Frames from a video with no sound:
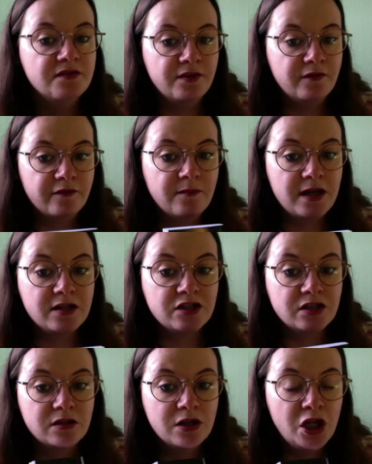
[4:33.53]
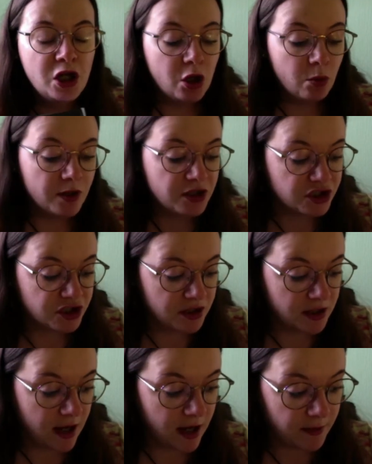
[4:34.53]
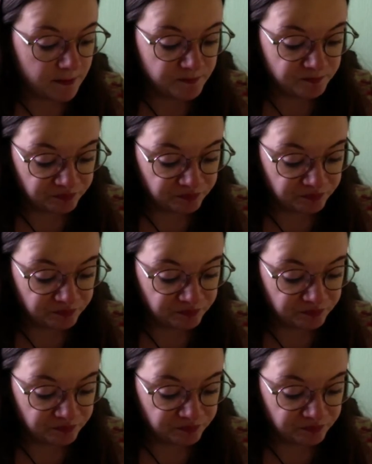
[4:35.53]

information, which um,